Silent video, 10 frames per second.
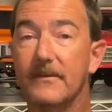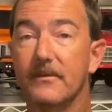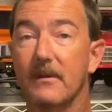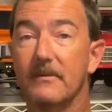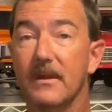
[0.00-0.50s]

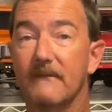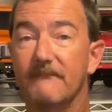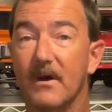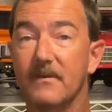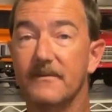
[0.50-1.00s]
sure everything
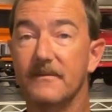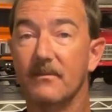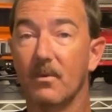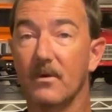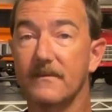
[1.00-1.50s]
functions and
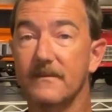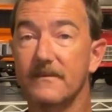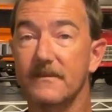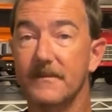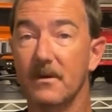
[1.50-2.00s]
works as
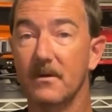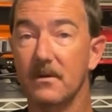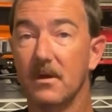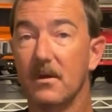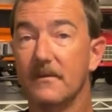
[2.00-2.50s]
it should.
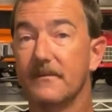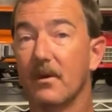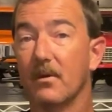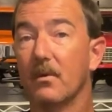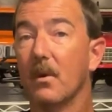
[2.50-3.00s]

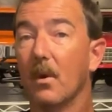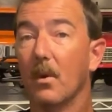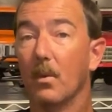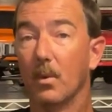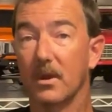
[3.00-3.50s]
So
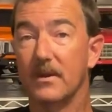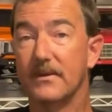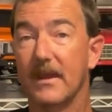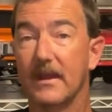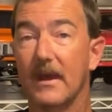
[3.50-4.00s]
we're gonna
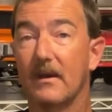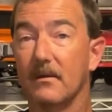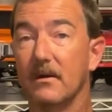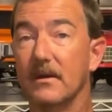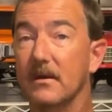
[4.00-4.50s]
take it out
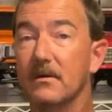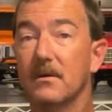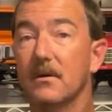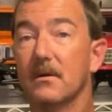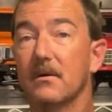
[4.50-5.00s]
on a
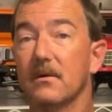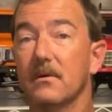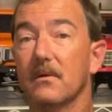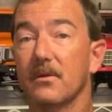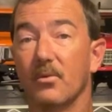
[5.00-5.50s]

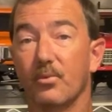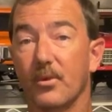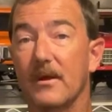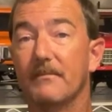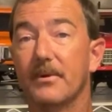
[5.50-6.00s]
little
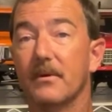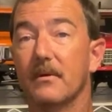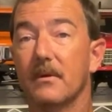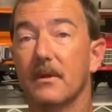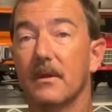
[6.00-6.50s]
rip
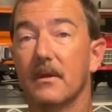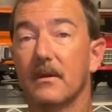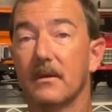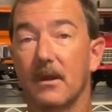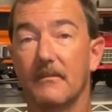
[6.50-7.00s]

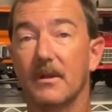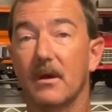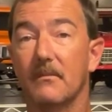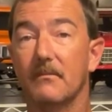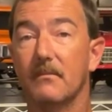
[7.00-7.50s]
coming
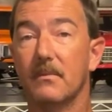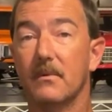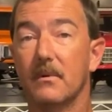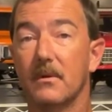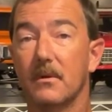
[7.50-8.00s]
up
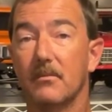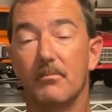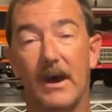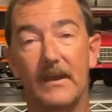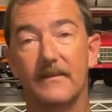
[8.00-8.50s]

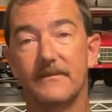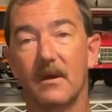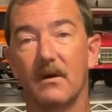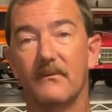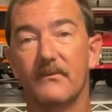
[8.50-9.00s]
by
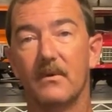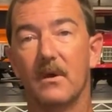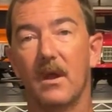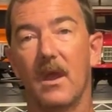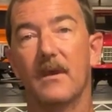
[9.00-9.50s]
itself,
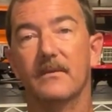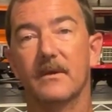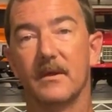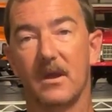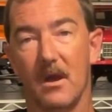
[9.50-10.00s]
and then
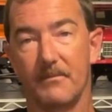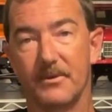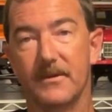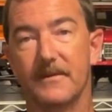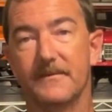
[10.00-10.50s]
the
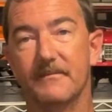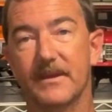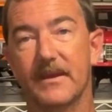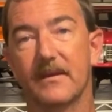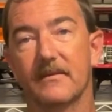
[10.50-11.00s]
competition
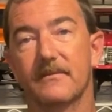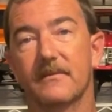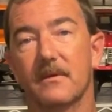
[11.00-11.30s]
begins.